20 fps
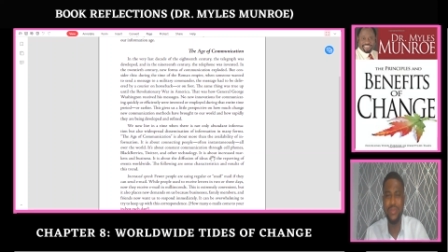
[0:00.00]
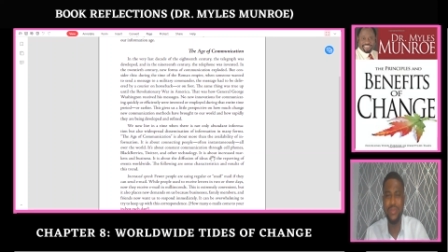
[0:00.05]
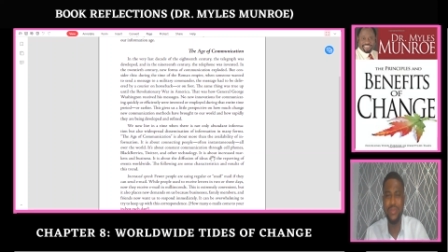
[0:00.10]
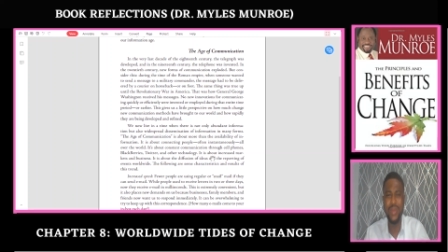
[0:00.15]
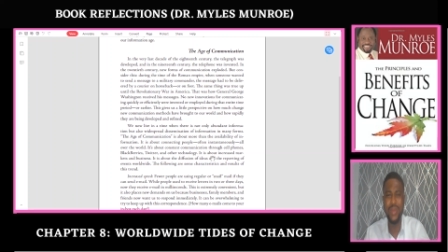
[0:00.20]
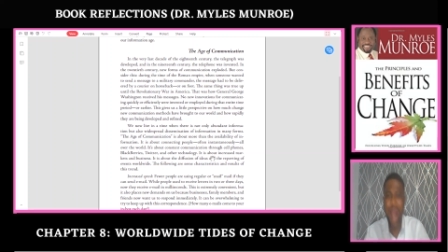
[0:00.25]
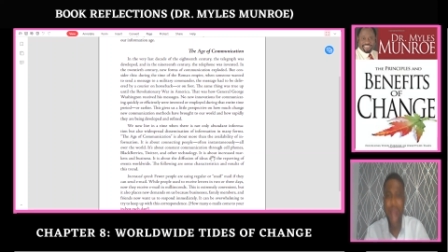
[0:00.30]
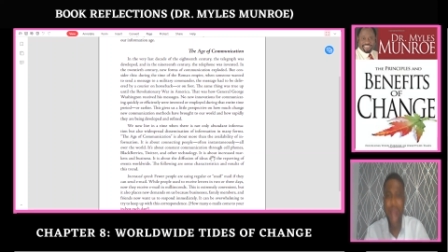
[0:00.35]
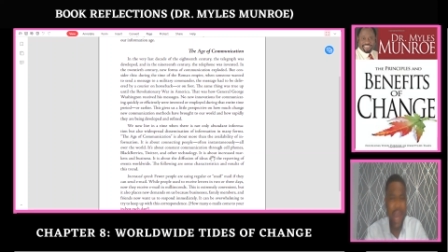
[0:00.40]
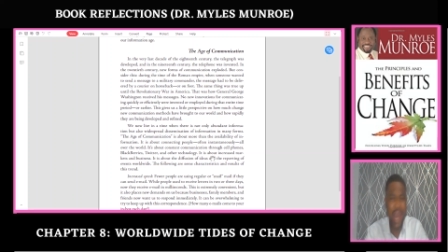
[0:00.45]

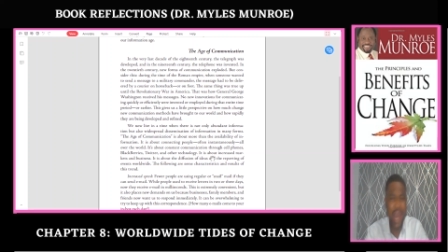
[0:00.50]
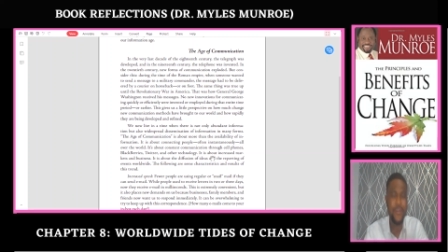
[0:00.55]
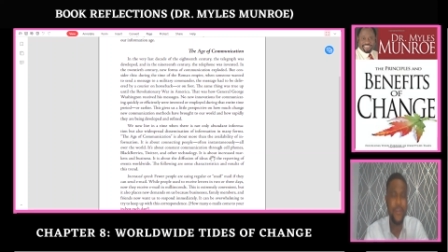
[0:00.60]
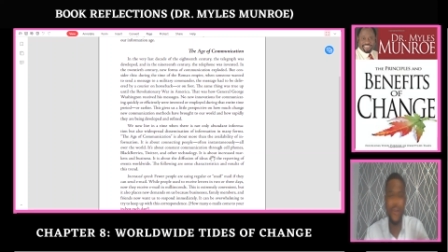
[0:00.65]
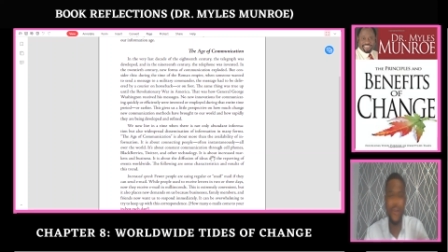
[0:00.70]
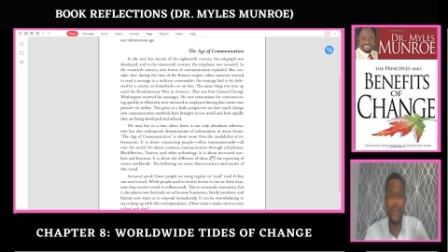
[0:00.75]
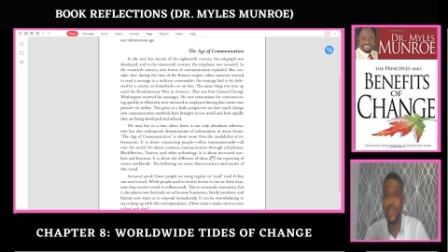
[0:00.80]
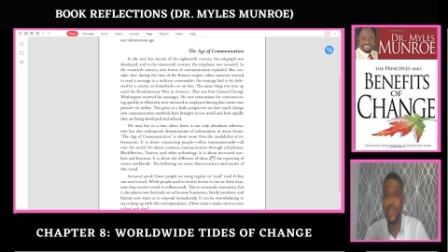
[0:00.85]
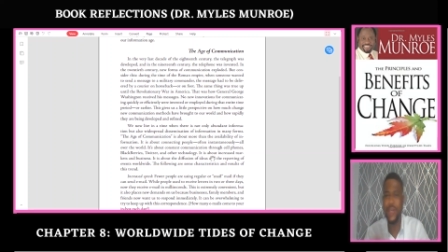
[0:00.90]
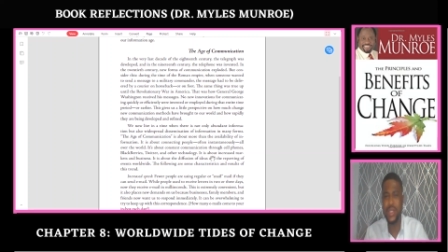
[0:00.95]
live
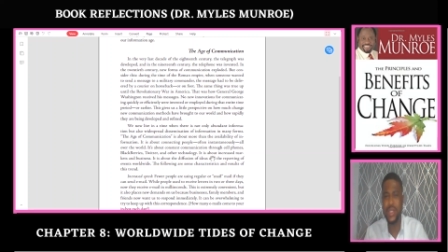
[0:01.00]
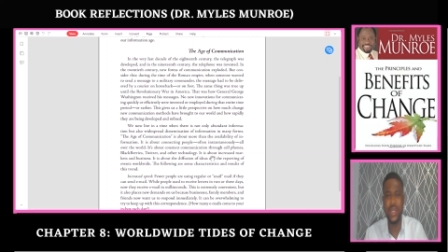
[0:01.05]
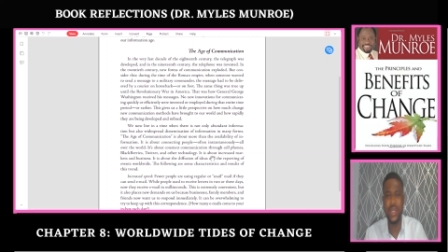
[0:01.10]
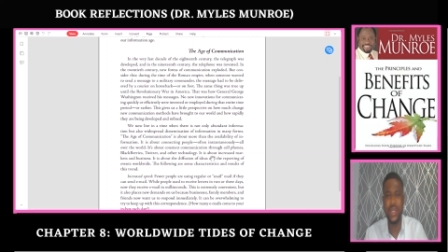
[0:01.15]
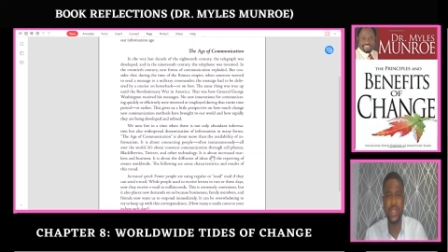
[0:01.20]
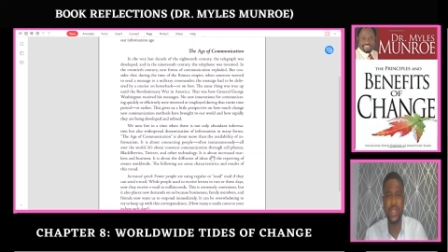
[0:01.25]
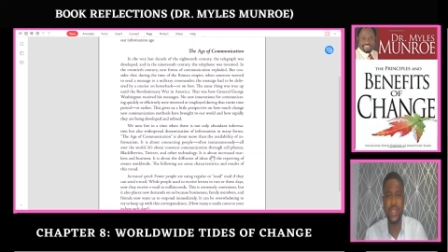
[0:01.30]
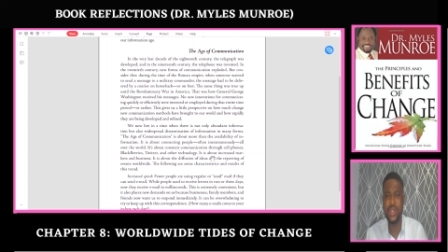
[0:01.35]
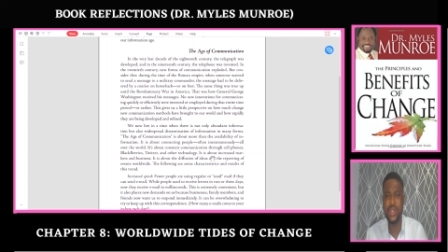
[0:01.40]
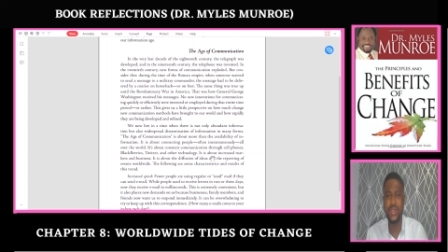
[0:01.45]

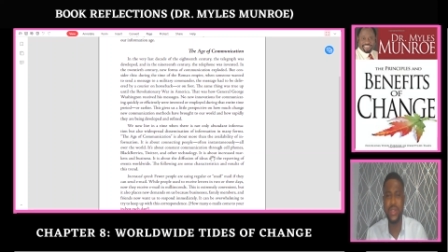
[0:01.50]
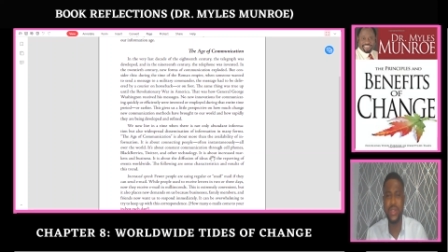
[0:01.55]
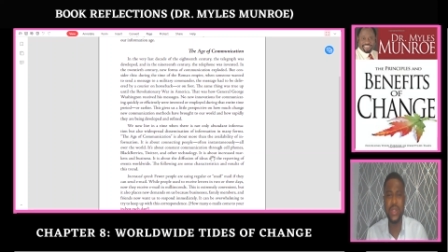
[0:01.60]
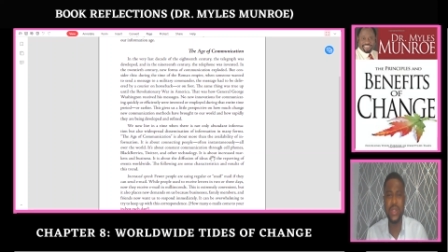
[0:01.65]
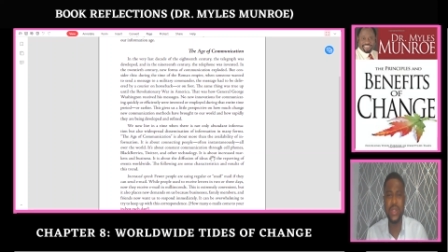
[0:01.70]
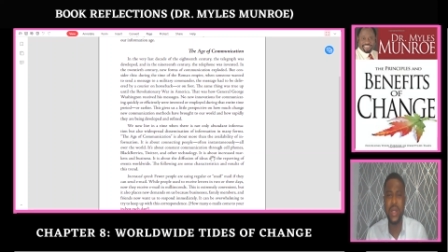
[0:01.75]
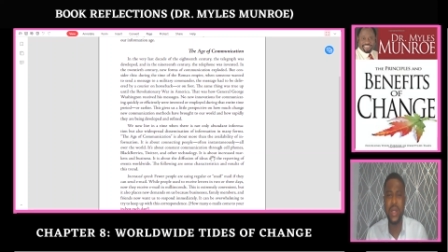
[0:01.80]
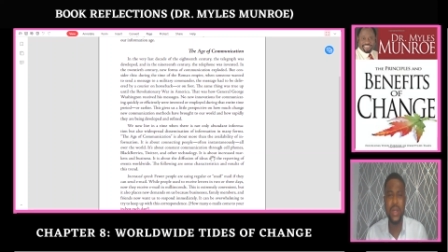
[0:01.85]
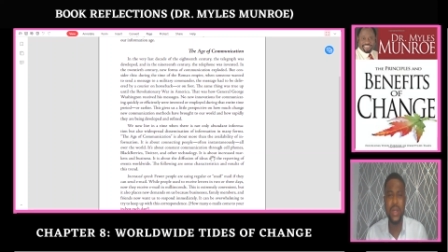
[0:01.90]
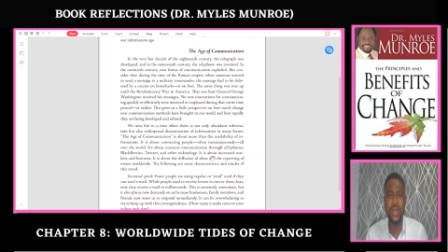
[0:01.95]
conversations,
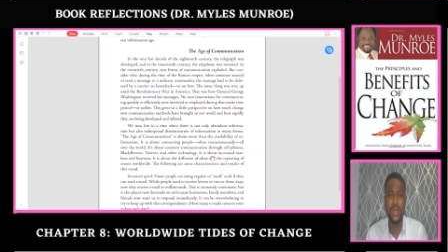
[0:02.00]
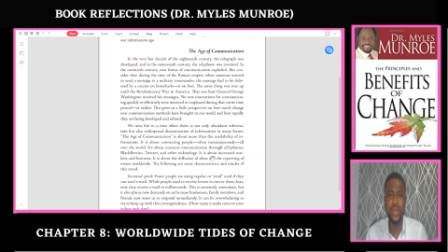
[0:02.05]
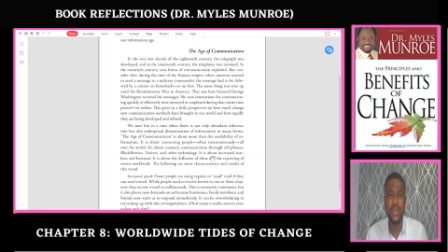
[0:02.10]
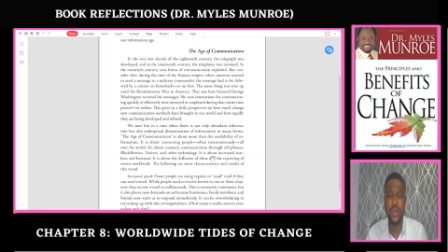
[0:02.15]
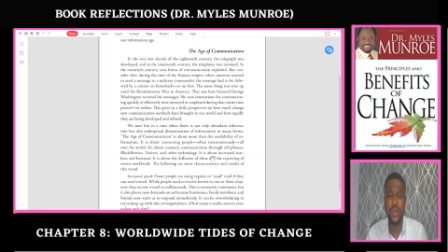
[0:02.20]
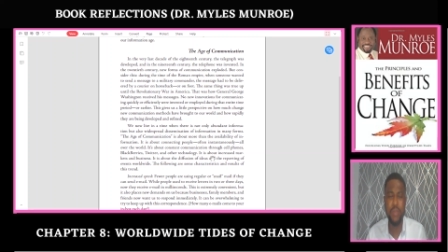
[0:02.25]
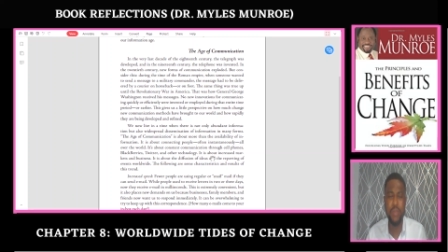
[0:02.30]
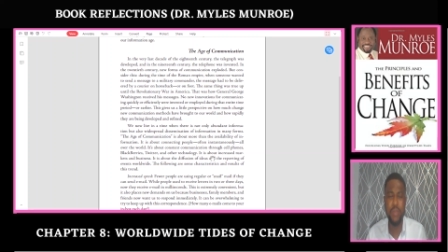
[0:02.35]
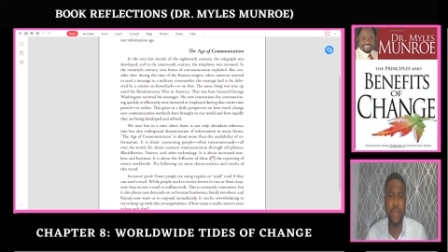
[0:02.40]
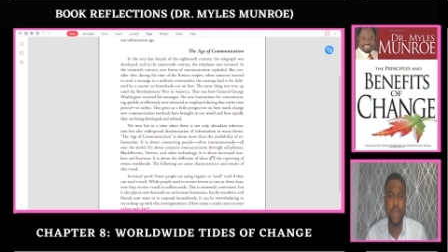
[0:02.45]
you know,
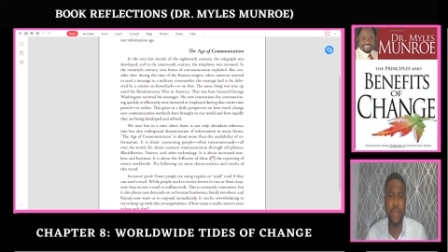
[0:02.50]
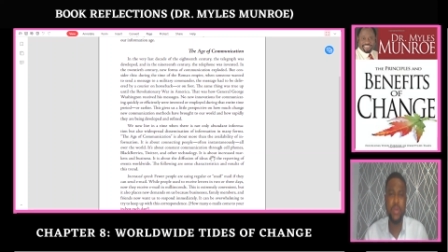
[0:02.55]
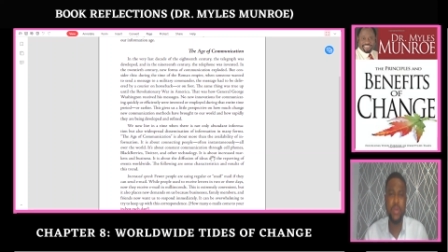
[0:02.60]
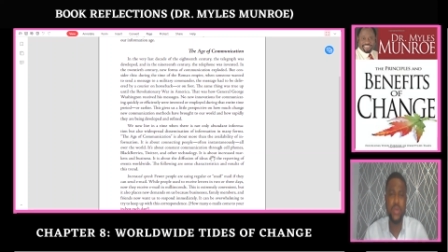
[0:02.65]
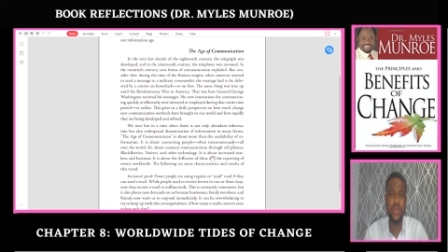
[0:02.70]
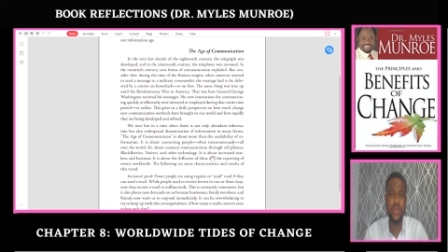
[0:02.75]
people